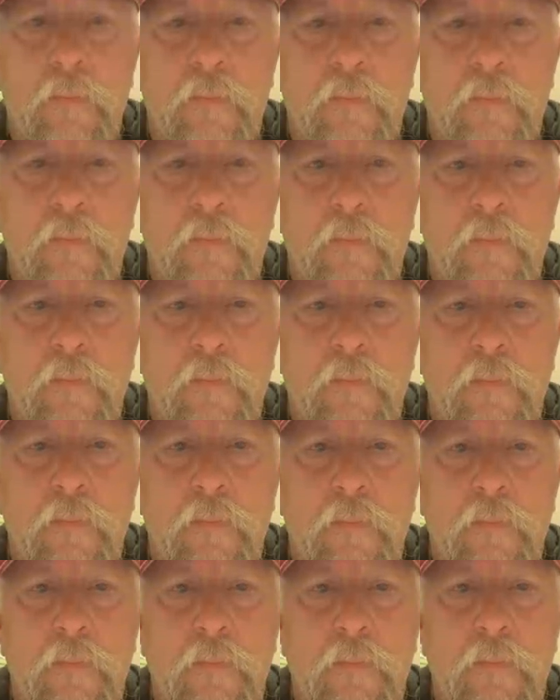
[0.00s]

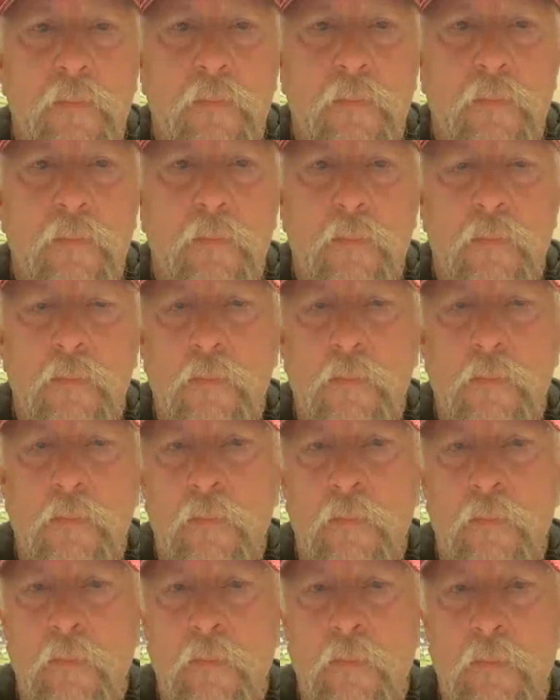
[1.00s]

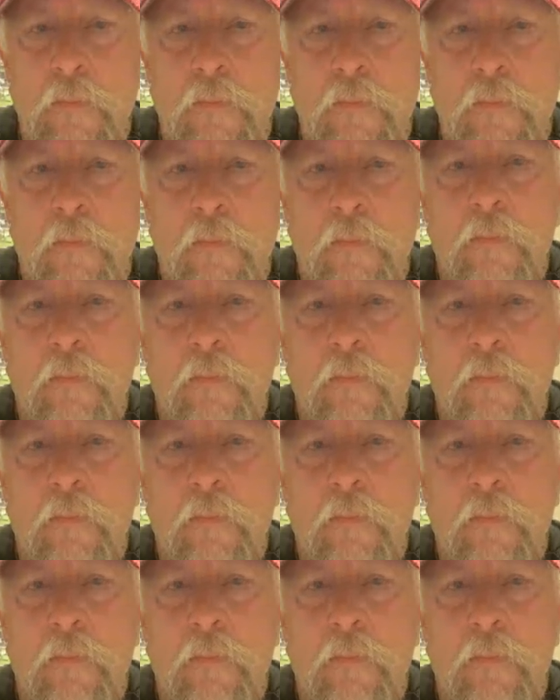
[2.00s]
This person isn't speaking.